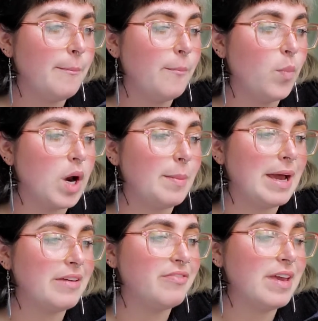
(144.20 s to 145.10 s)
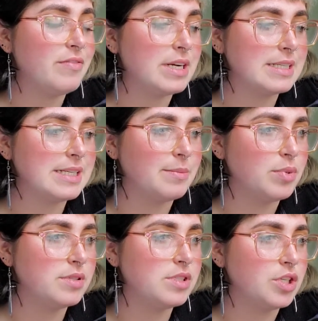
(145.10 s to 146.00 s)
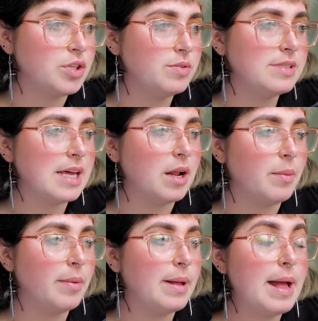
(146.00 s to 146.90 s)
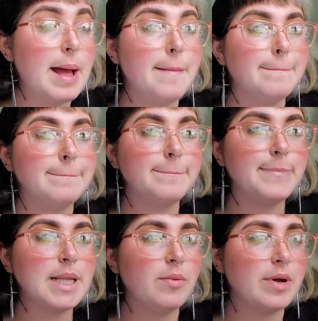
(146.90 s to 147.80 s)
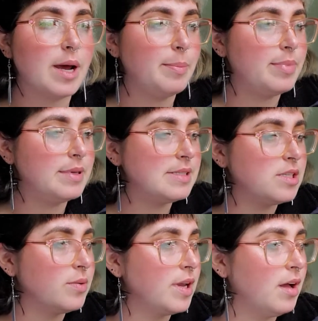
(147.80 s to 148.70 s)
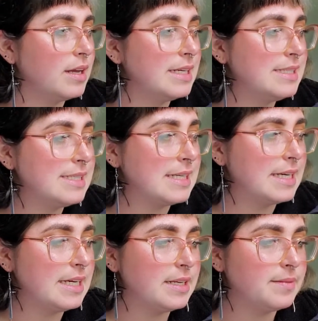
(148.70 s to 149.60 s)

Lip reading: one of my favorite examples to use, I'll blow it up so y'all can see it,